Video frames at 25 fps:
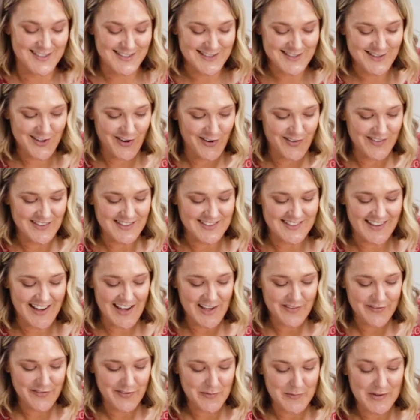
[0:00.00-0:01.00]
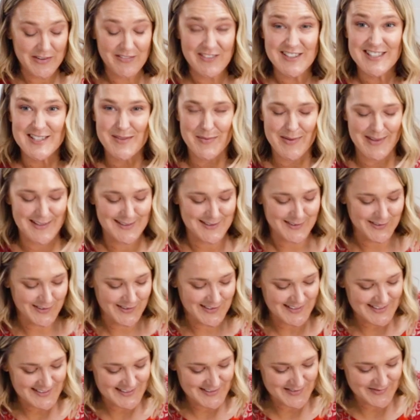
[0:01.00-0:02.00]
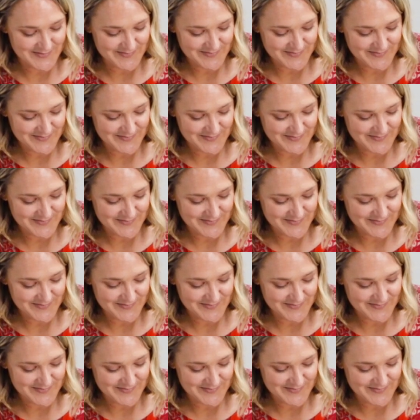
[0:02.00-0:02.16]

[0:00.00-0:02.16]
can just go on the side for a bit of a dipping sauce.